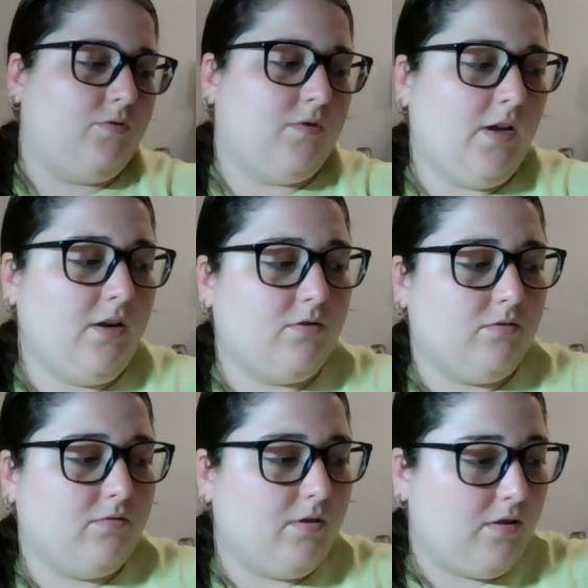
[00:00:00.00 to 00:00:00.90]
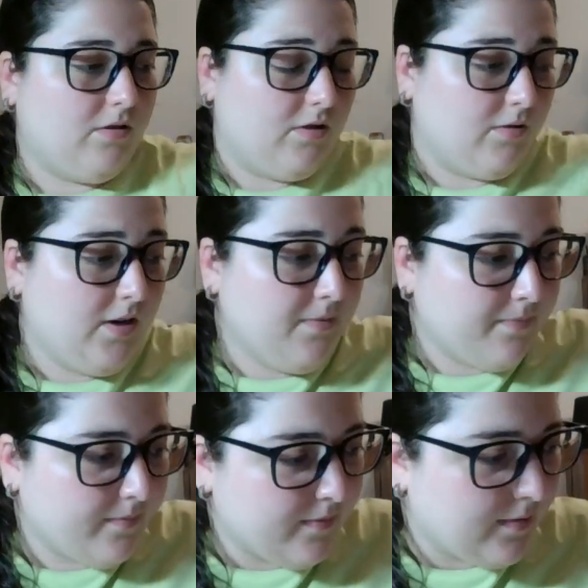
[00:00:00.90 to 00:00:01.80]
you can do in theory
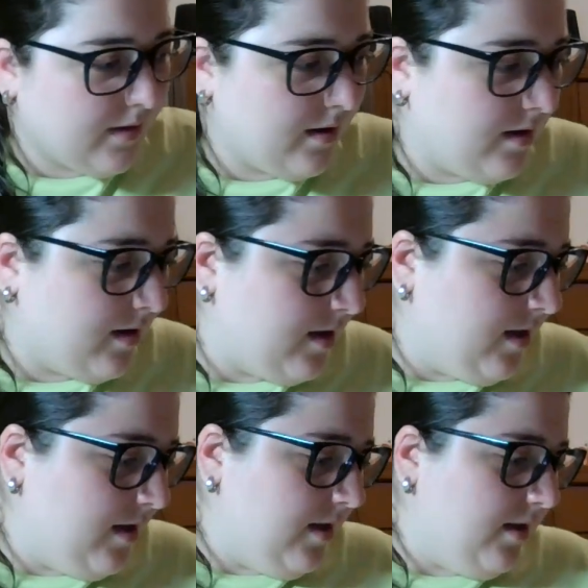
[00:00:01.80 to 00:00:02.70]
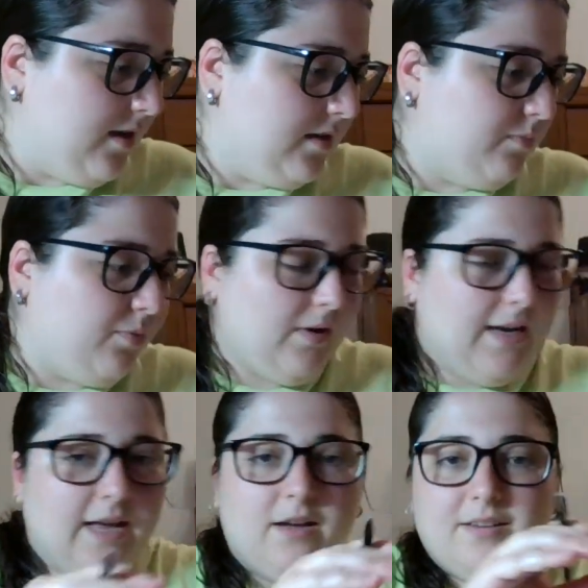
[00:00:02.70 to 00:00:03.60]
is pull
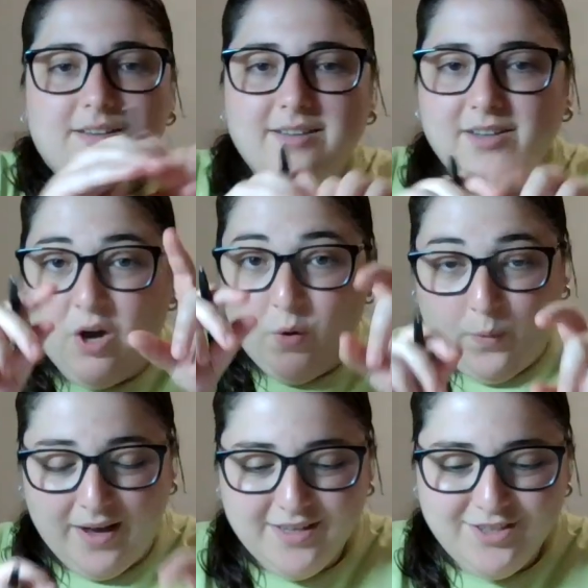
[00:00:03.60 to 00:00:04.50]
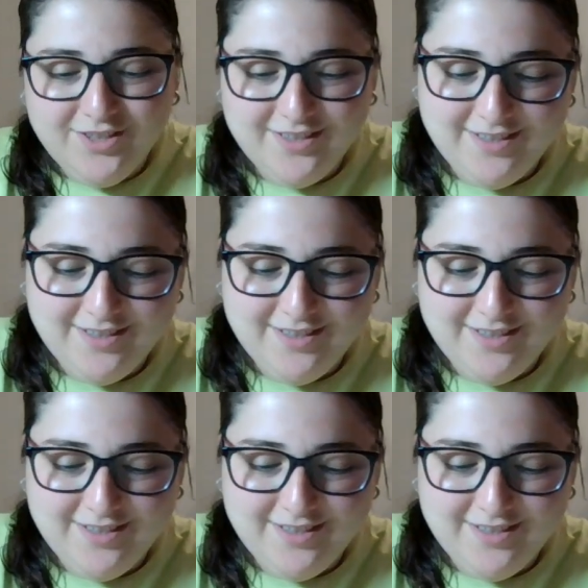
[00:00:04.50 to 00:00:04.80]
out a wedge,